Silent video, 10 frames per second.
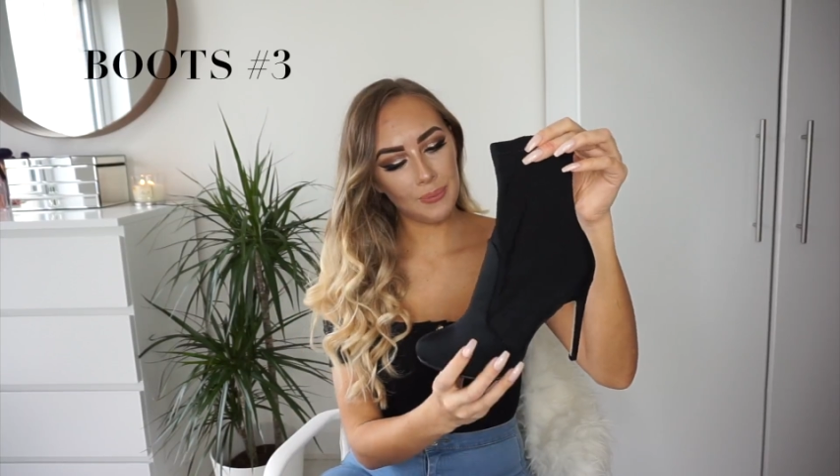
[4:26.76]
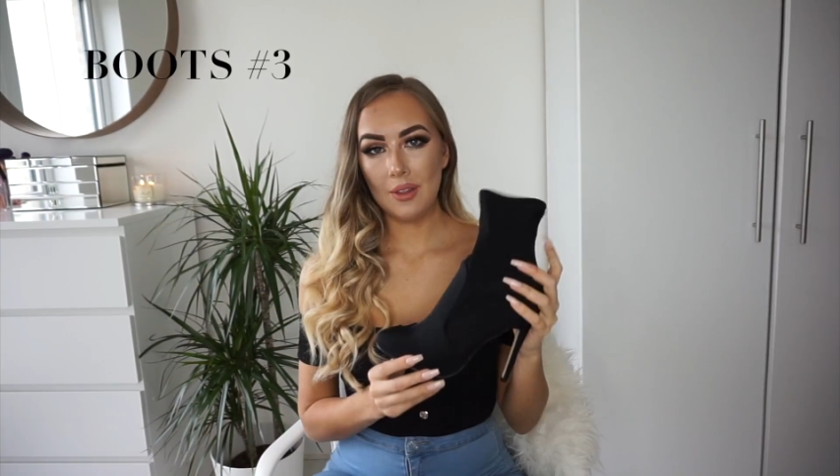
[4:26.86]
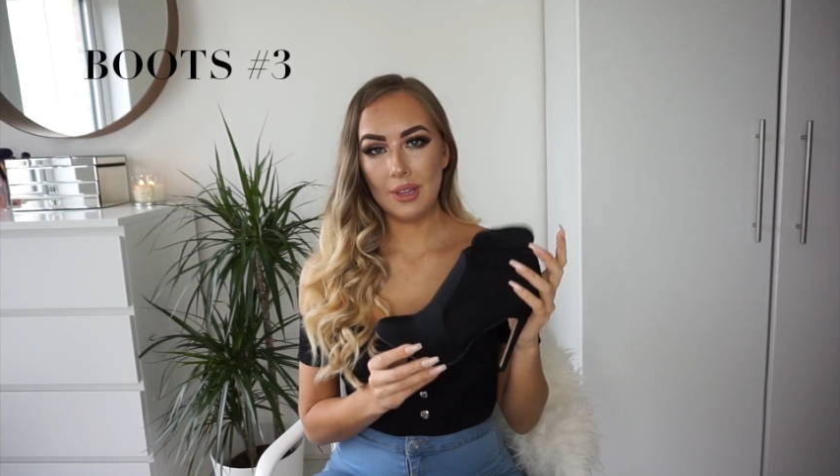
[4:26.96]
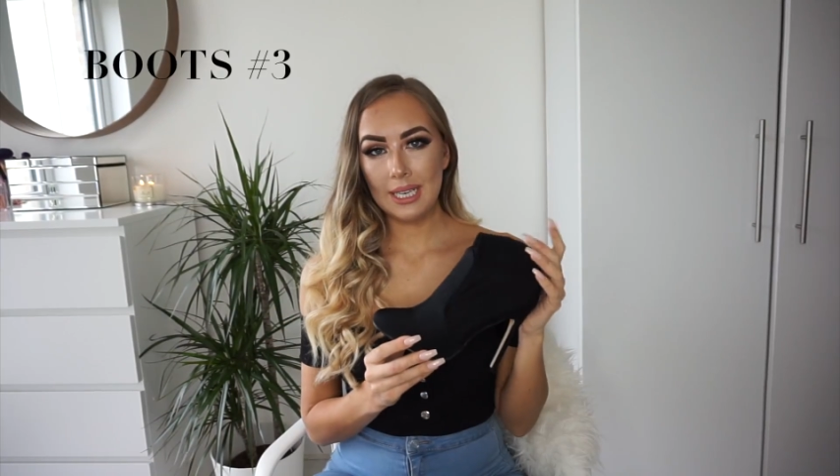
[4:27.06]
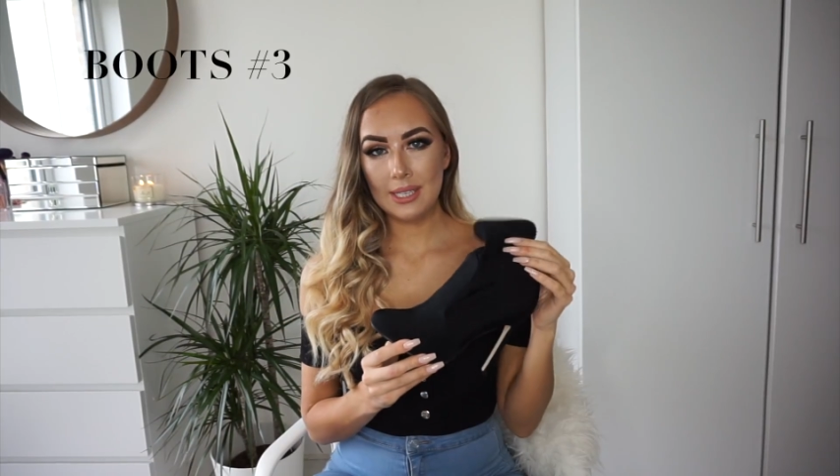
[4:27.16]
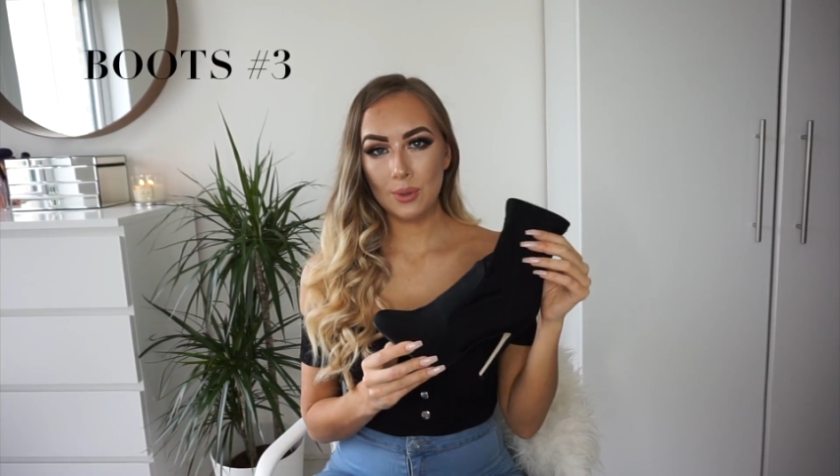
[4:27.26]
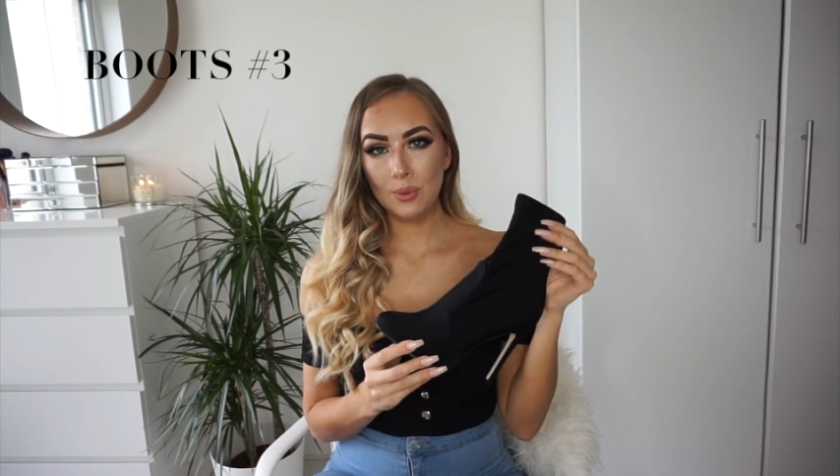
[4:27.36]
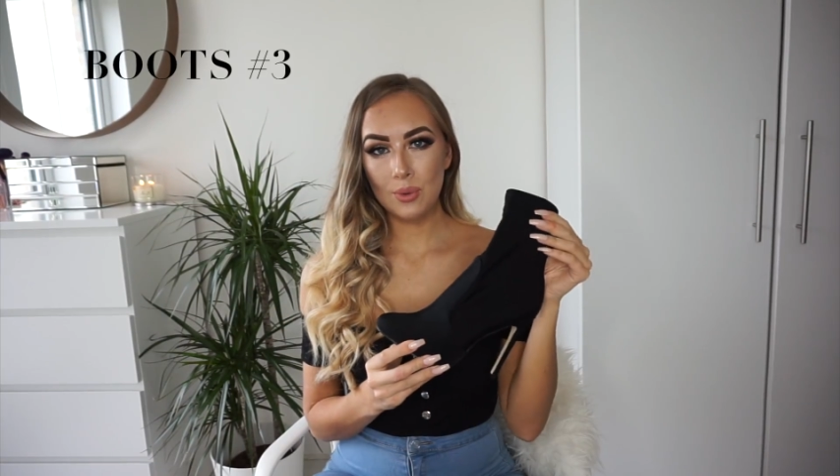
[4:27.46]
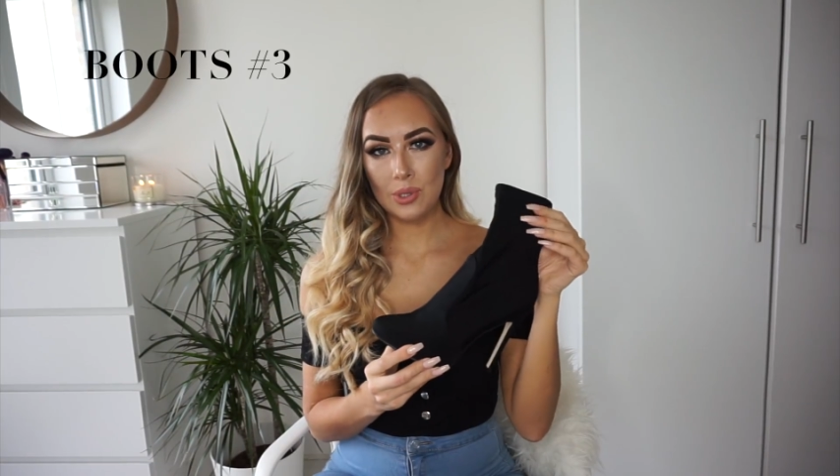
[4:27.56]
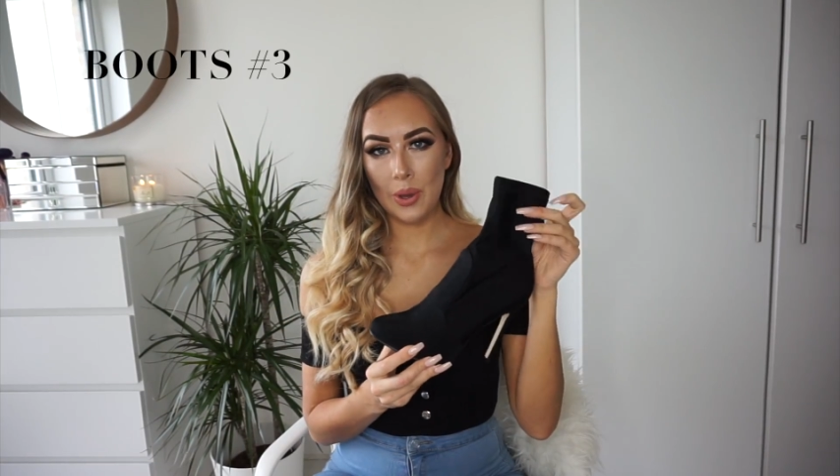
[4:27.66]
These
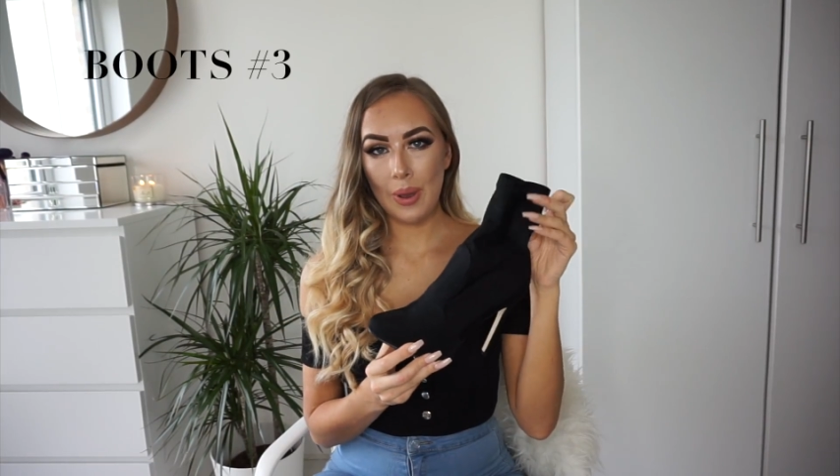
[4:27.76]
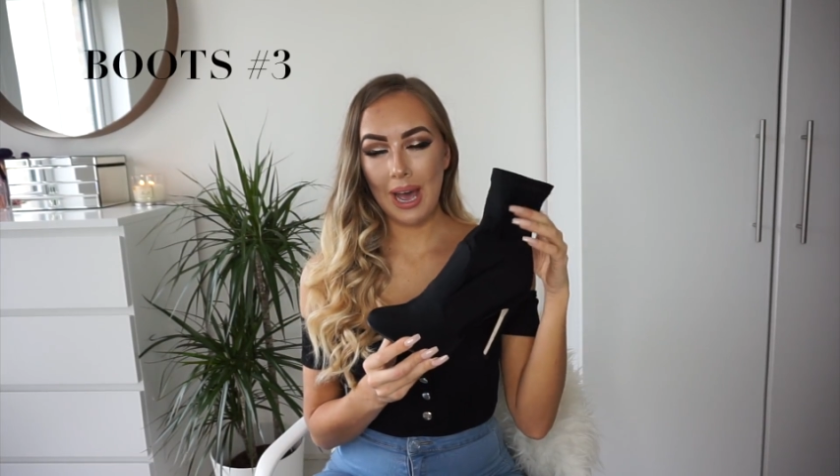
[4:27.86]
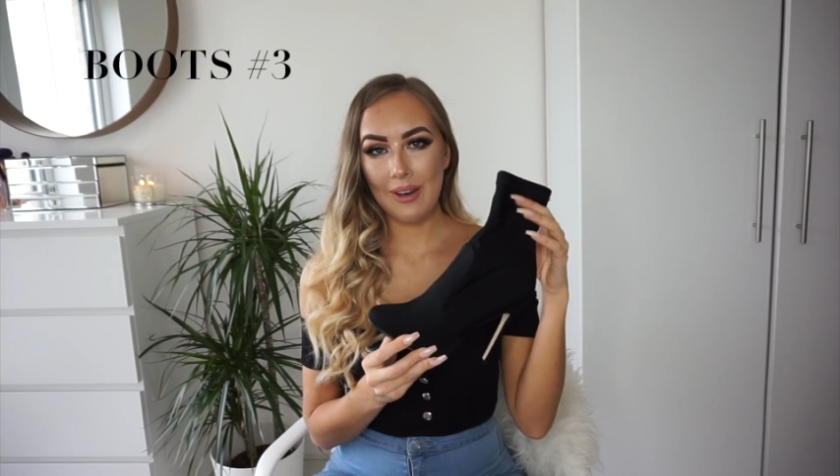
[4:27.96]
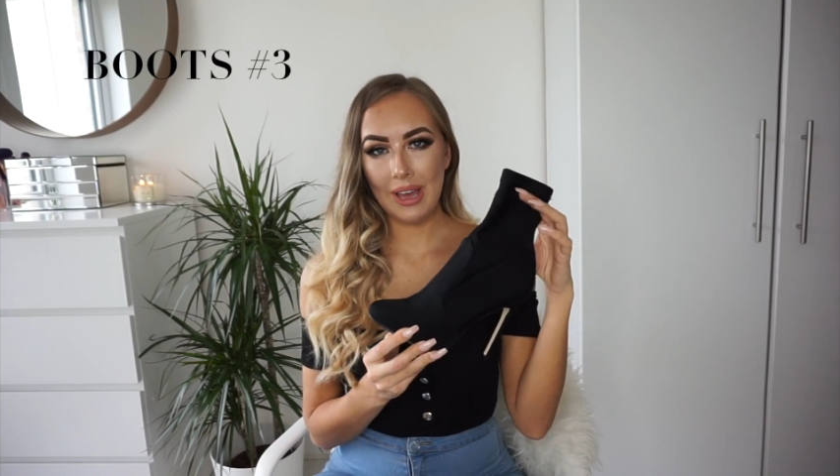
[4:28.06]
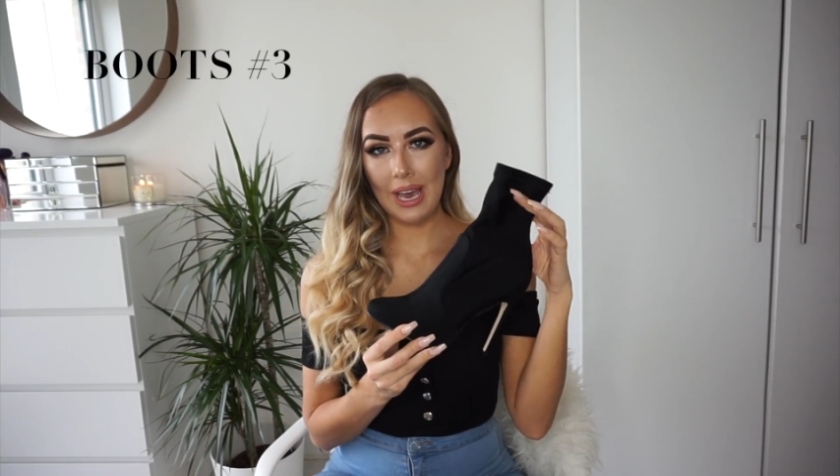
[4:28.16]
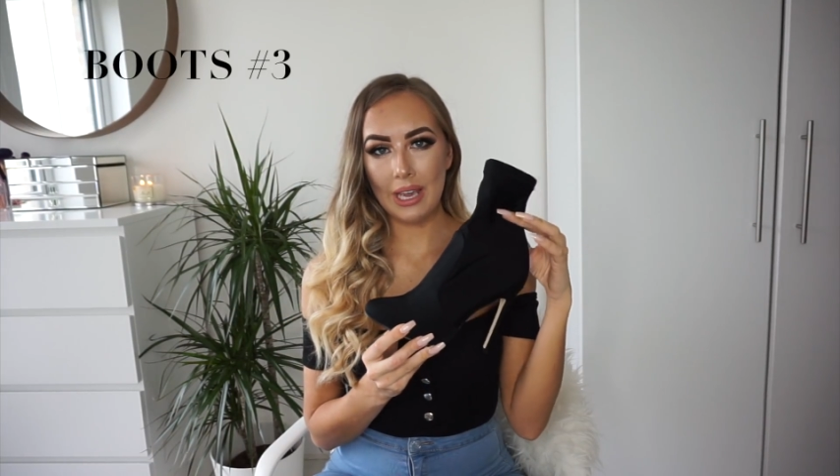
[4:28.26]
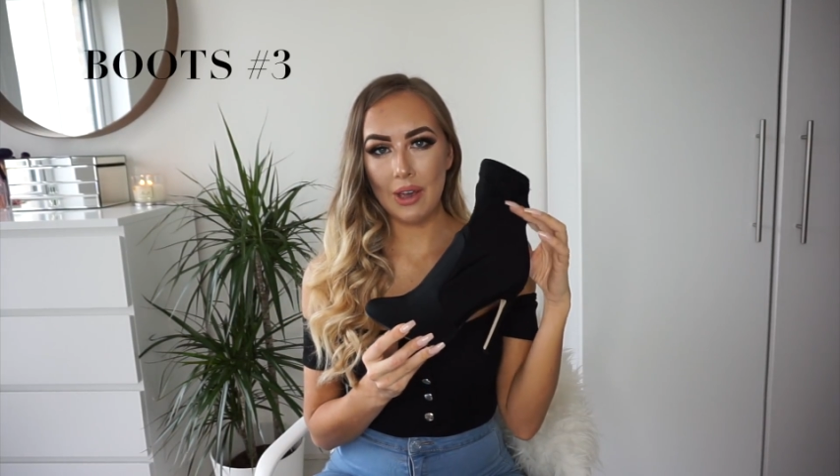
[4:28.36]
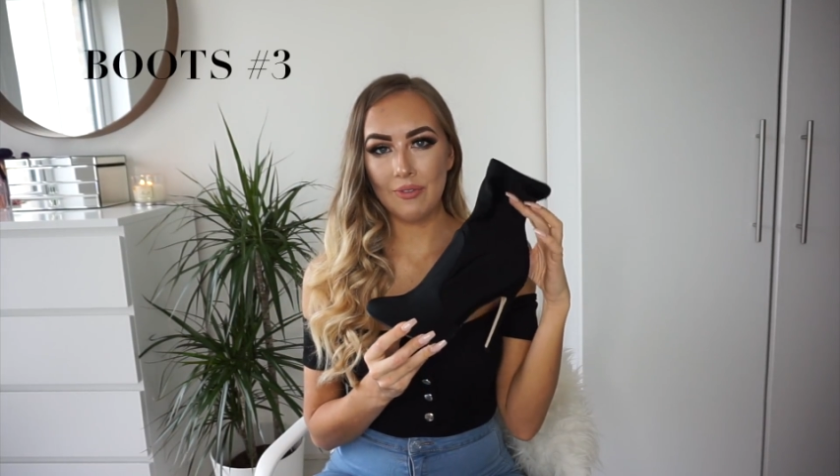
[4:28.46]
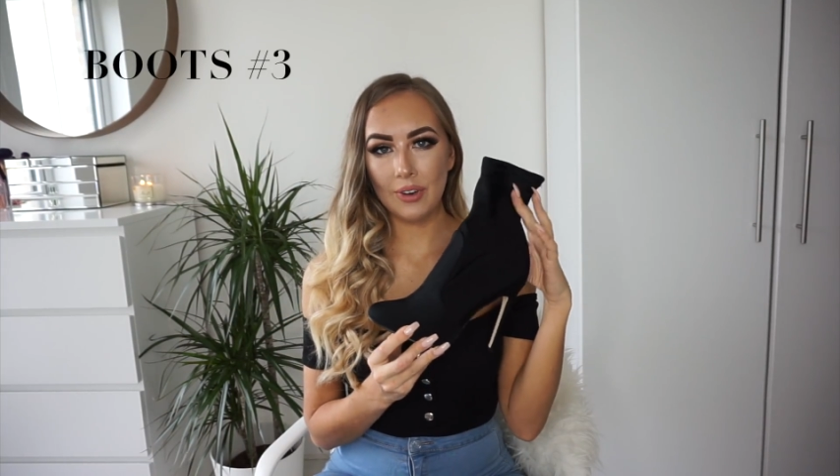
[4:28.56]
also have a